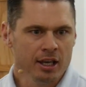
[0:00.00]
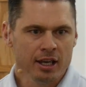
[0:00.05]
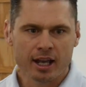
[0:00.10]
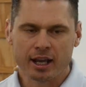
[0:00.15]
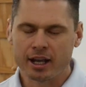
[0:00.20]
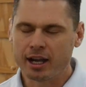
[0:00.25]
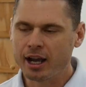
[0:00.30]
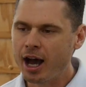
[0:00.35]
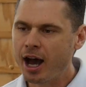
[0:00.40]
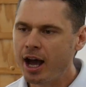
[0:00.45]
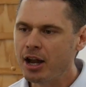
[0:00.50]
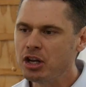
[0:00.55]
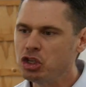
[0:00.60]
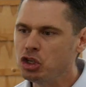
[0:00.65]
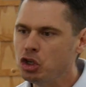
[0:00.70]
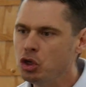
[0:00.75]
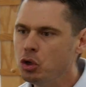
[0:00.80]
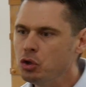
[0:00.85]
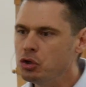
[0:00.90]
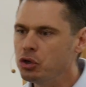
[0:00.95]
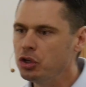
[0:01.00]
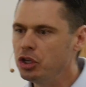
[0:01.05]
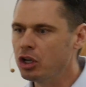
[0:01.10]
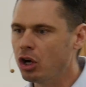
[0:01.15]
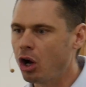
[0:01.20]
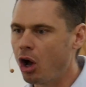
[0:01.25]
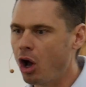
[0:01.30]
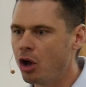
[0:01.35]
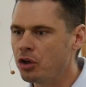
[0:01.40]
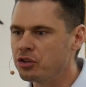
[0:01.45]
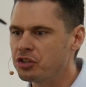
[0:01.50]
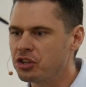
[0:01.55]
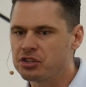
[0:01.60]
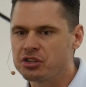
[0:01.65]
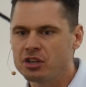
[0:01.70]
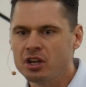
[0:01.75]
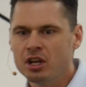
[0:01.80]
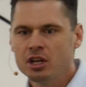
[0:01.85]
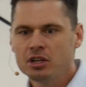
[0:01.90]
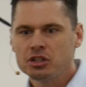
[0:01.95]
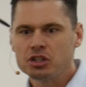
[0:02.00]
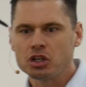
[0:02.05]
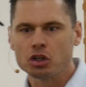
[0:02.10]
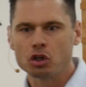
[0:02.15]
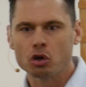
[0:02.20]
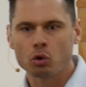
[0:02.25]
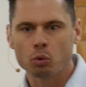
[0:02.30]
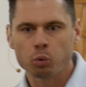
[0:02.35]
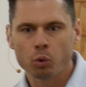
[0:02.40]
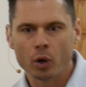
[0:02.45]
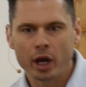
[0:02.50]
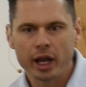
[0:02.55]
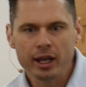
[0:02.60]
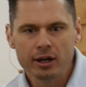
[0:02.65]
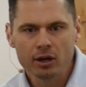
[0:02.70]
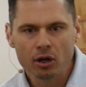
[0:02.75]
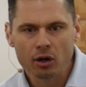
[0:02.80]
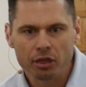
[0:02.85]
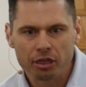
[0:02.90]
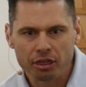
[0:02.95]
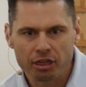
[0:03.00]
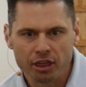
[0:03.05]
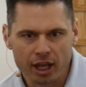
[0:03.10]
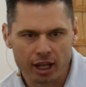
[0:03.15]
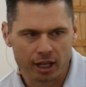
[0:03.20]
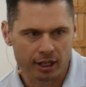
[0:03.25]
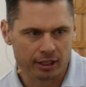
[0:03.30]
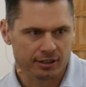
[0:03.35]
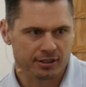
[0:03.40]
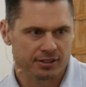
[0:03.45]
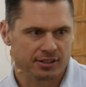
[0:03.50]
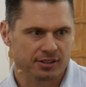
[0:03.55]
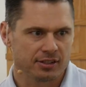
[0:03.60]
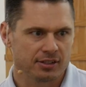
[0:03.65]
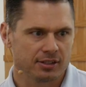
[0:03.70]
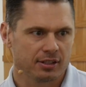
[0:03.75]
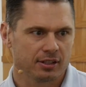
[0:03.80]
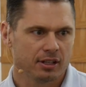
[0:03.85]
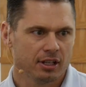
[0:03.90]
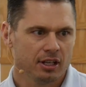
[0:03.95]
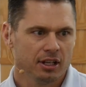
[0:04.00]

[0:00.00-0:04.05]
And God usually calls us to greater things